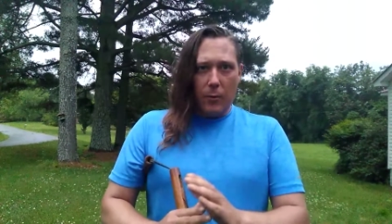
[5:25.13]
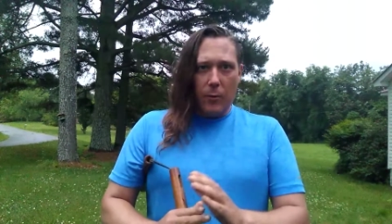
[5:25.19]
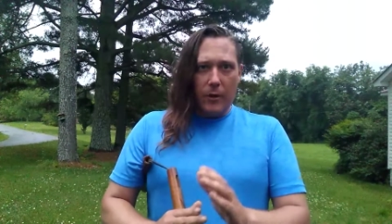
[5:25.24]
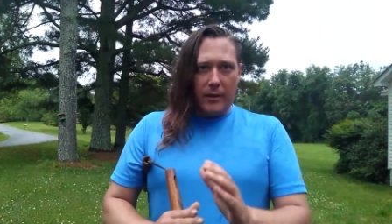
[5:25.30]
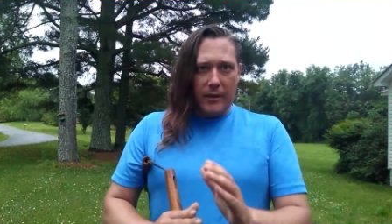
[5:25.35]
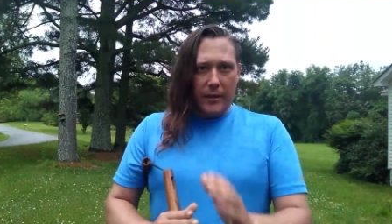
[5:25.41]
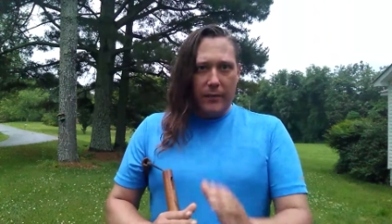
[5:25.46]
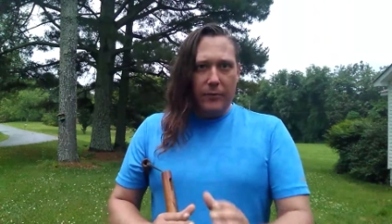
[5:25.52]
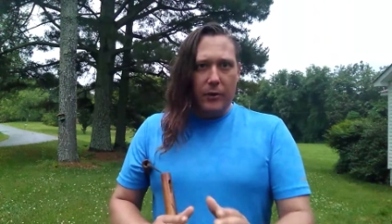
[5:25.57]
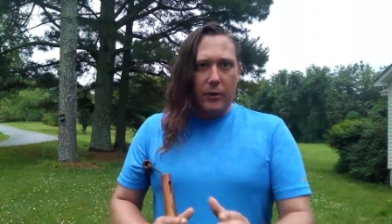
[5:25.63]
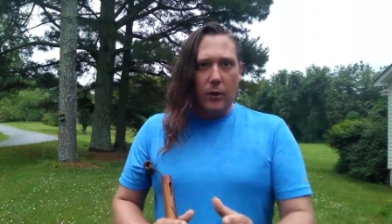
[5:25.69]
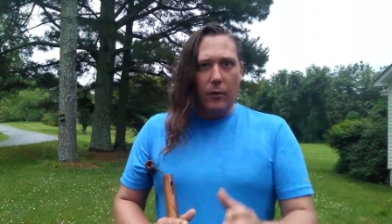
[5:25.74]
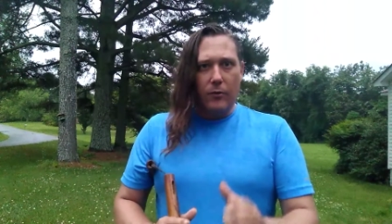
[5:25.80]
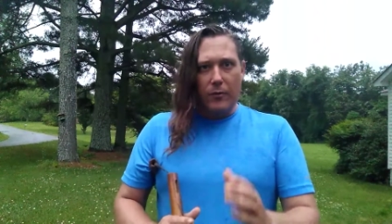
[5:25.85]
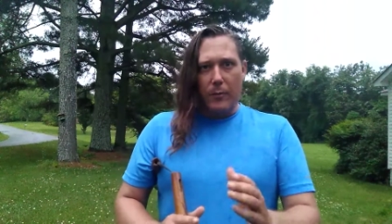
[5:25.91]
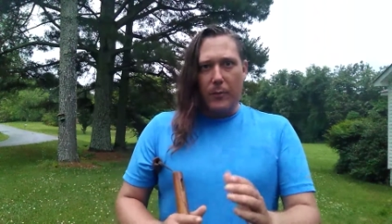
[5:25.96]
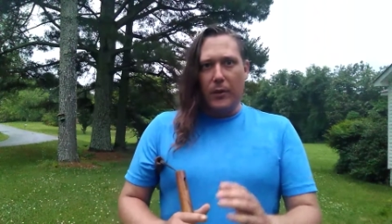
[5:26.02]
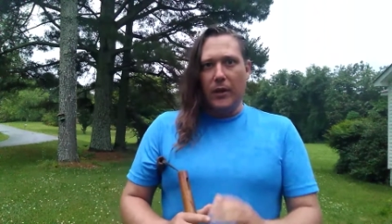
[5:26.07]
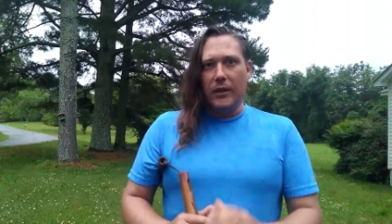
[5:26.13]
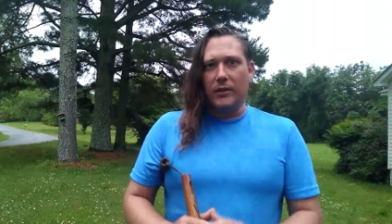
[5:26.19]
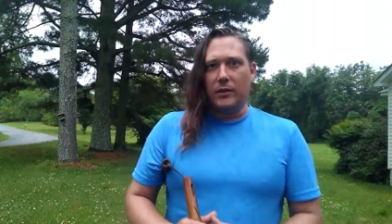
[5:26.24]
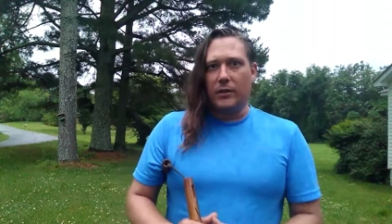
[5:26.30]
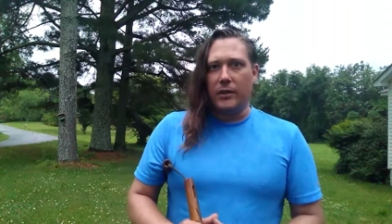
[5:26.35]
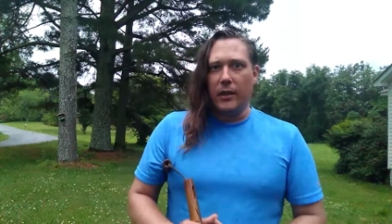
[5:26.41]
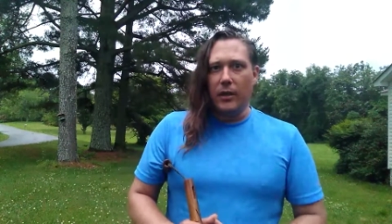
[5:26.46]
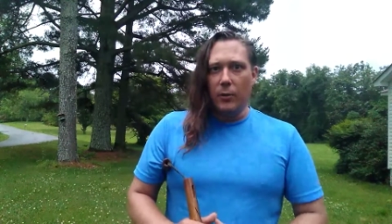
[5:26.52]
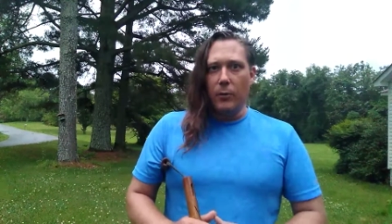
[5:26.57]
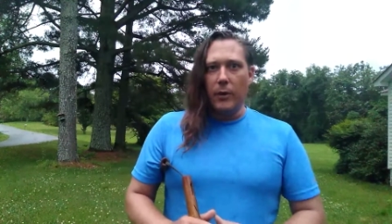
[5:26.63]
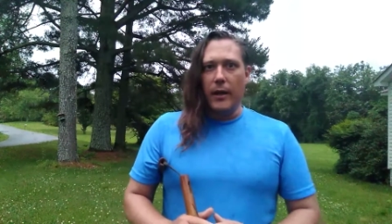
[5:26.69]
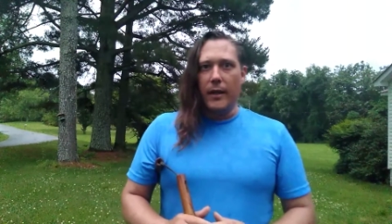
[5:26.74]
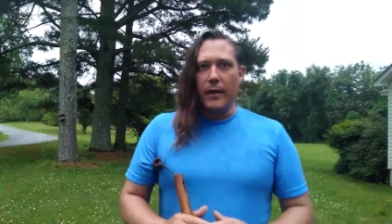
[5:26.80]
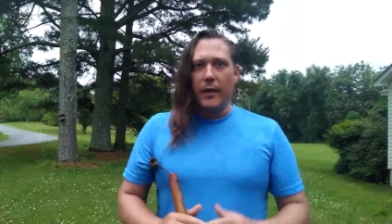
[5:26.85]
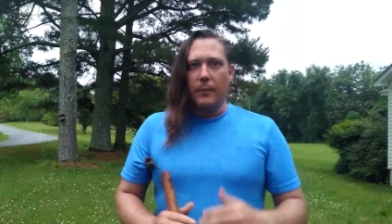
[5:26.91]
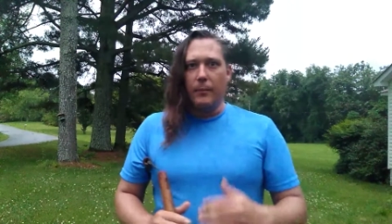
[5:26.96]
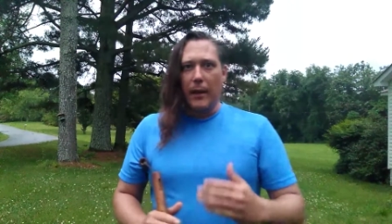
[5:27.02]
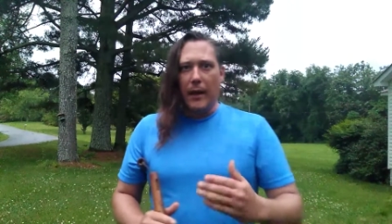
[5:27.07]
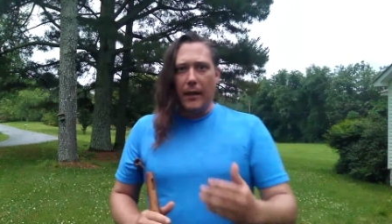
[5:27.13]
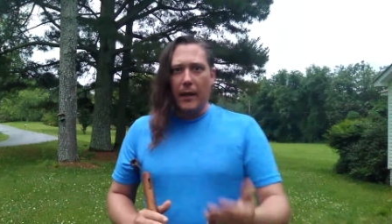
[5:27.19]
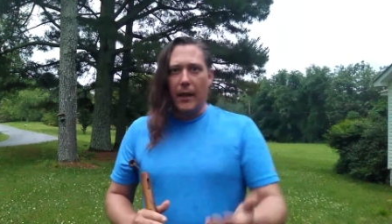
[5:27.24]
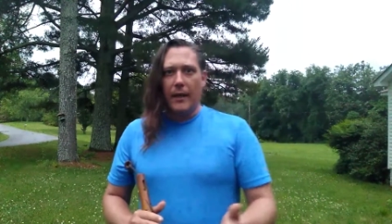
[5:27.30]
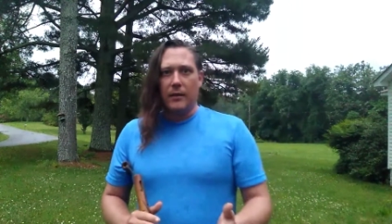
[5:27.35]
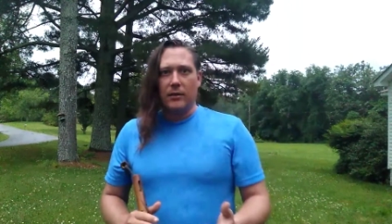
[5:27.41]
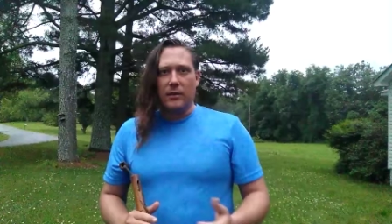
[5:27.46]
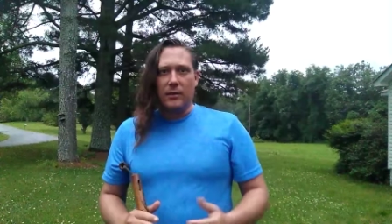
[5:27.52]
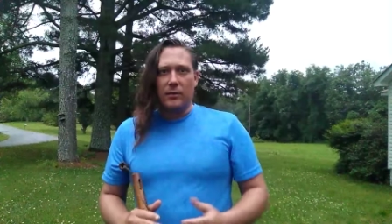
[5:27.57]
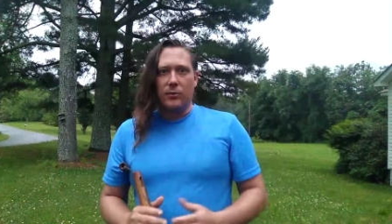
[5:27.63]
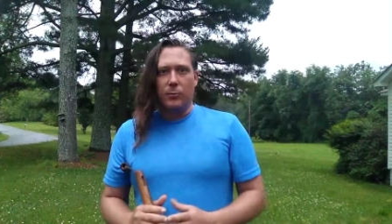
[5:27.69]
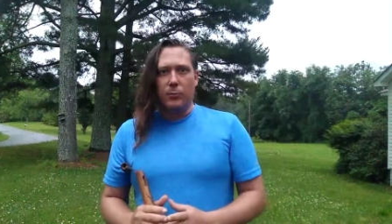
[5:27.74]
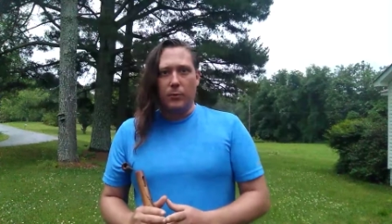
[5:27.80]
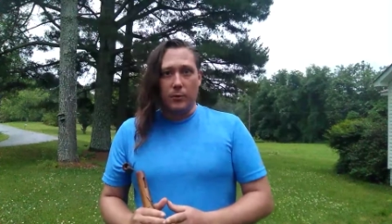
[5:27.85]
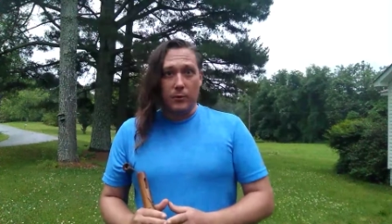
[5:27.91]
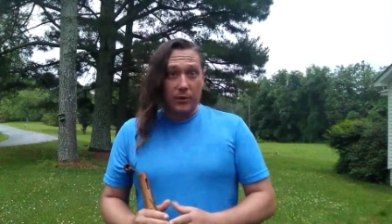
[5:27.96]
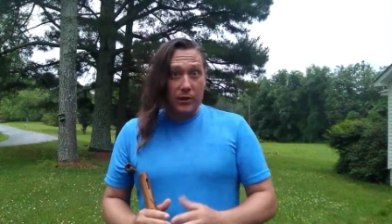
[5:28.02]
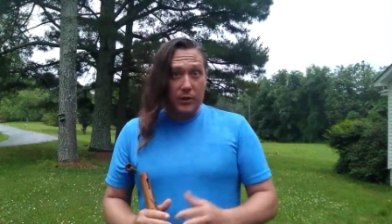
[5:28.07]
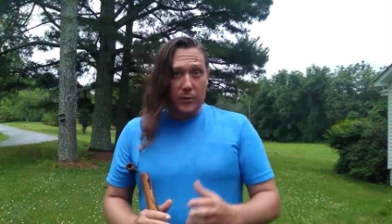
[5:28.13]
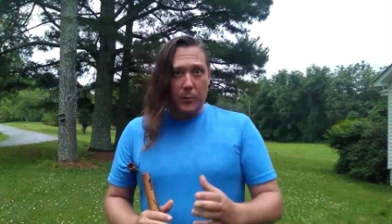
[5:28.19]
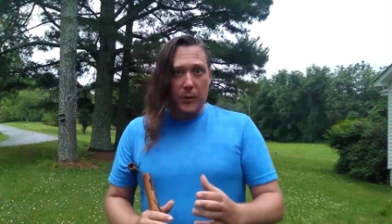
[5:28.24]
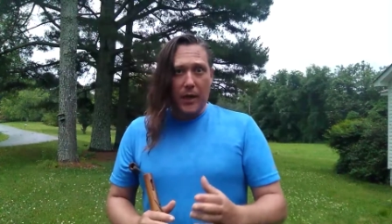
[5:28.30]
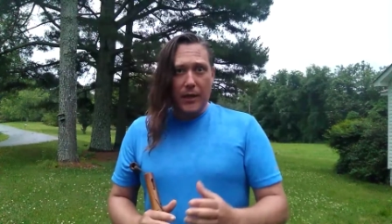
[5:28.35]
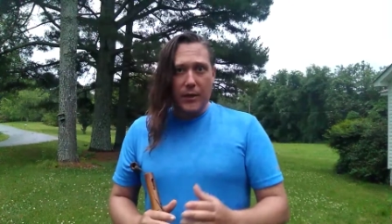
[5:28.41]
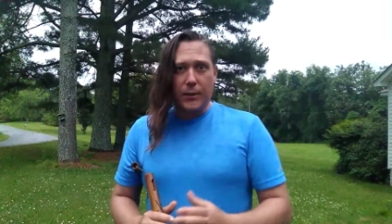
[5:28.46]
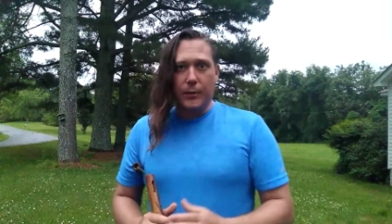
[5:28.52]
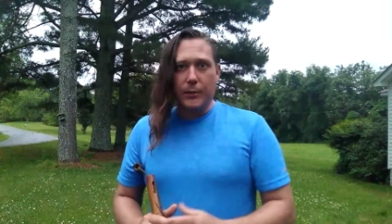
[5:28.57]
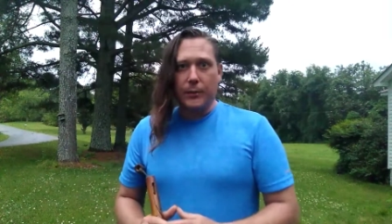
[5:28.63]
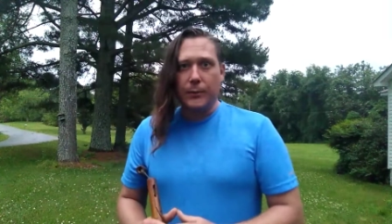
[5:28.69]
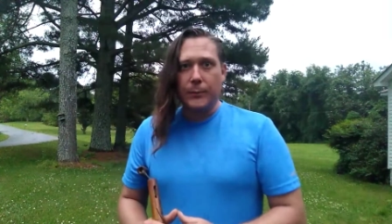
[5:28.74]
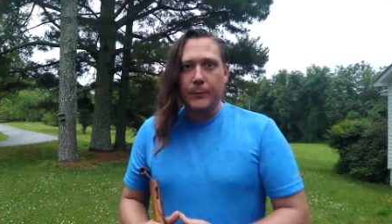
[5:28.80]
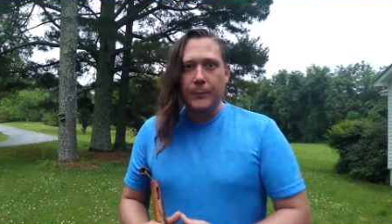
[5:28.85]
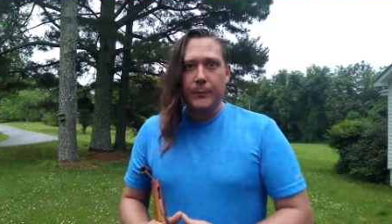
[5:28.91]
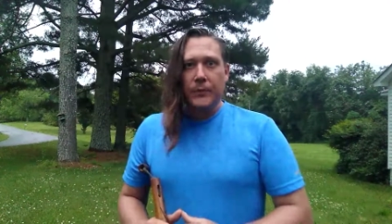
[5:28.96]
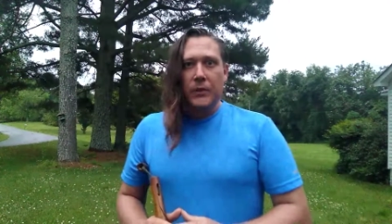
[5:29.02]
were difficult for police to deal with in melee situations.